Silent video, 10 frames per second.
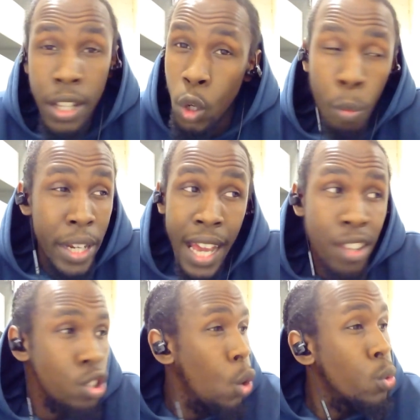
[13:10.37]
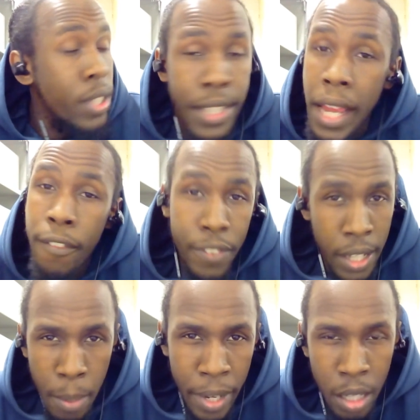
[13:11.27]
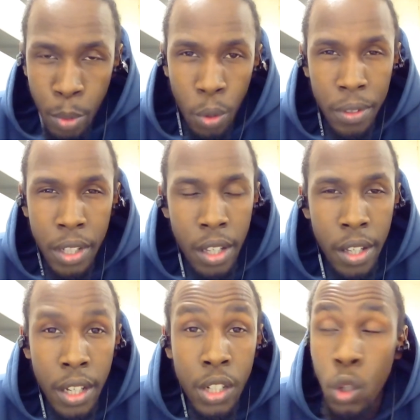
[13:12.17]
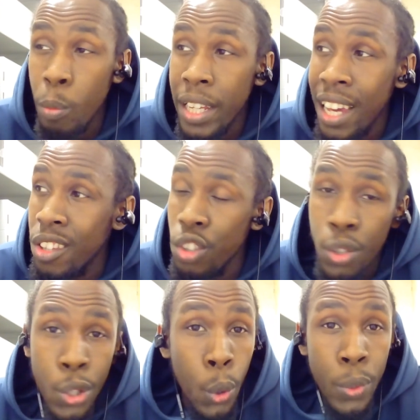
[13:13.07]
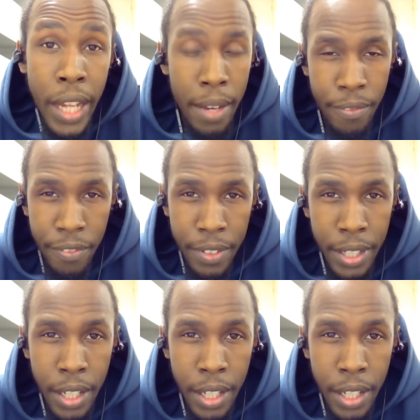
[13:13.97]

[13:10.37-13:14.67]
Nobody has no depth to them anymore. Nobody has no depth.